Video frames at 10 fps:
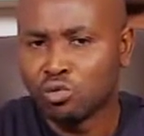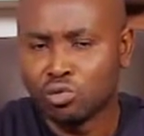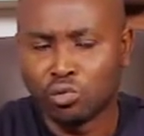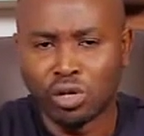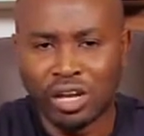
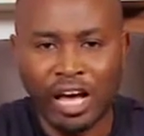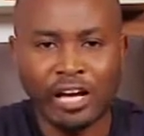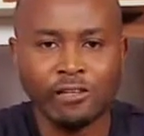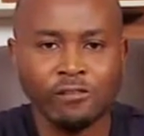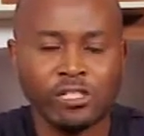
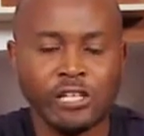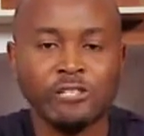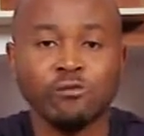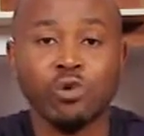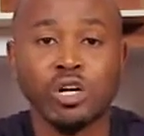lack
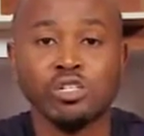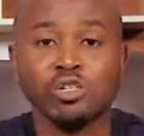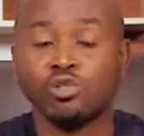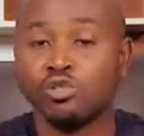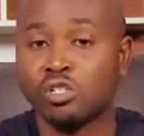certain
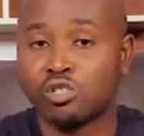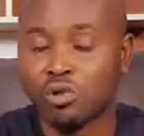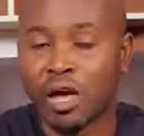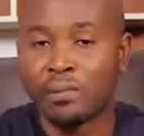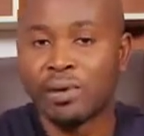words to
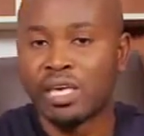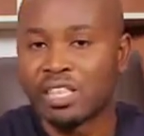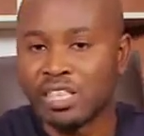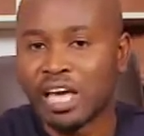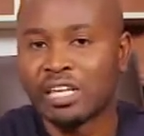describe
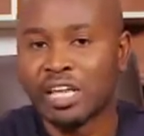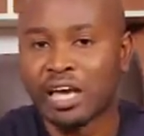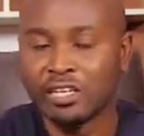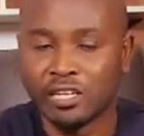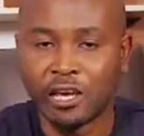that
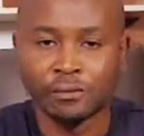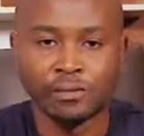idea.